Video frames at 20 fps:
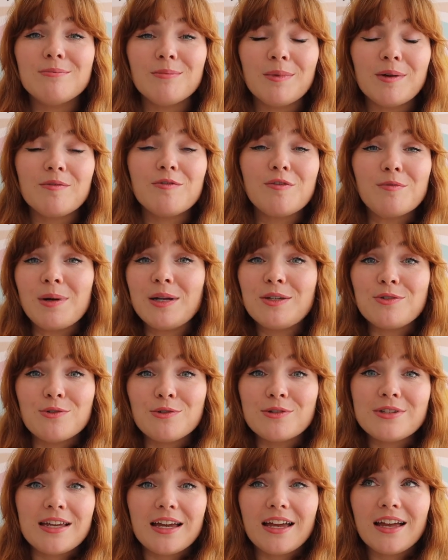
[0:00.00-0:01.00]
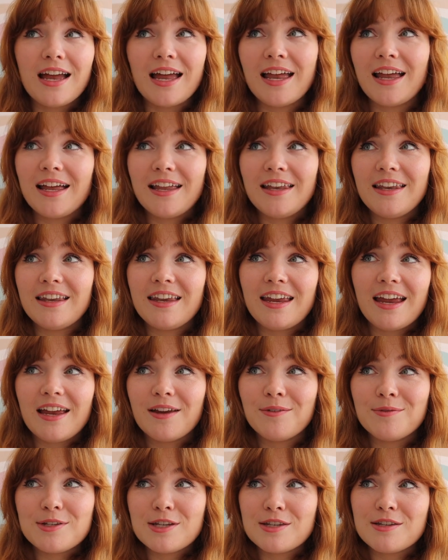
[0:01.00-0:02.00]
my, for my daughter and yeah
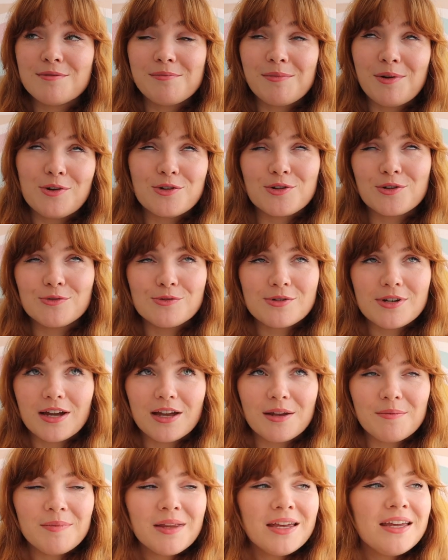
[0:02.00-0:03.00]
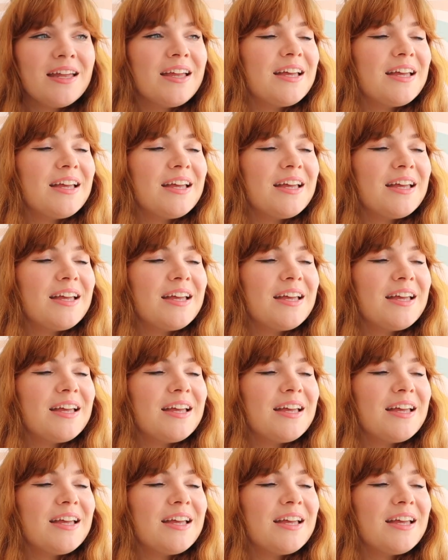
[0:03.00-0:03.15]
it was just an emotional time